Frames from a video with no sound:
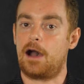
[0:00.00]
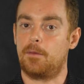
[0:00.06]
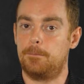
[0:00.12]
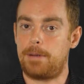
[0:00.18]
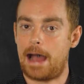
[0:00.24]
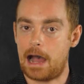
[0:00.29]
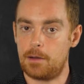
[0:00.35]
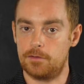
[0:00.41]
how
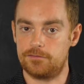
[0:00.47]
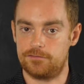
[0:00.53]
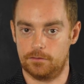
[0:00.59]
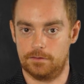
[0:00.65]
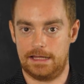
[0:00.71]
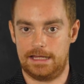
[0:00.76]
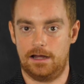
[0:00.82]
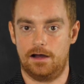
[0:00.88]

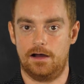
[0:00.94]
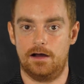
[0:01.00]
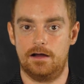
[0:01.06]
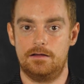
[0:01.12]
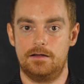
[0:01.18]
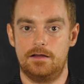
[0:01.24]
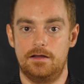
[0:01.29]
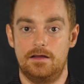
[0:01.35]
powerful they
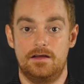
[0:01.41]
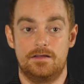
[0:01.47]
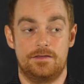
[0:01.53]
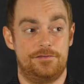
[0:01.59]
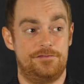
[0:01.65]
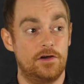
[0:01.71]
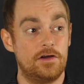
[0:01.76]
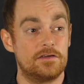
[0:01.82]
are.
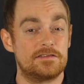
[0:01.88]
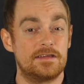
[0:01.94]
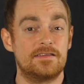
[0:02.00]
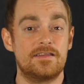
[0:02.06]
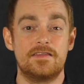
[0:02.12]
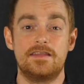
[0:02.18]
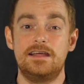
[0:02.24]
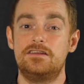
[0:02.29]
The first
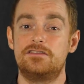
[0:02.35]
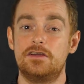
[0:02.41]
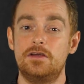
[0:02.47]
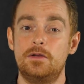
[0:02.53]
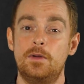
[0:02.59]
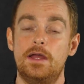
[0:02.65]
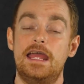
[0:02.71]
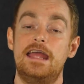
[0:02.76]
thing that they
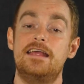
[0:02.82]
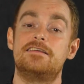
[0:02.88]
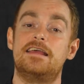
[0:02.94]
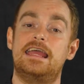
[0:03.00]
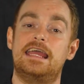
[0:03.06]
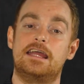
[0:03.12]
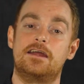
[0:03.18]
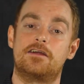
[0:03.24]
do
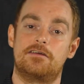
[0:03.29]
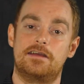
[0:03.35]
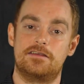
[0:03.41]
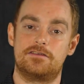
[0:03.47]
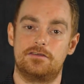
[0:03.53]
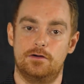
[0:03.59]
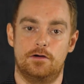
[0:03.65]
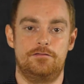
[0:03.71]
is
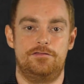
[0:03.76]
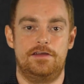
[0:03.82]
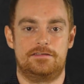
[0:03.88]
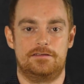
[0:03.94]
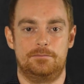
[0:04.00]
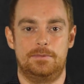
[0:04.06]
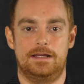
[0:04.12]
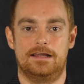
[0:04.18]
increase your
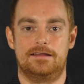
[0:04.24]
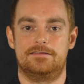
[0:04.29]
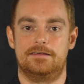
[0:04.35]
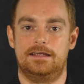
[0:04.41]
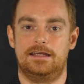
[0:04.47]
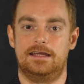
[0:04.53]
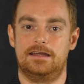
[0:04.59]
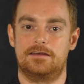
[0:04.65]

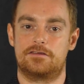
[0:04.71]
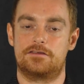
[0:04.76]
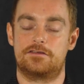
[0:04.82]
visibility in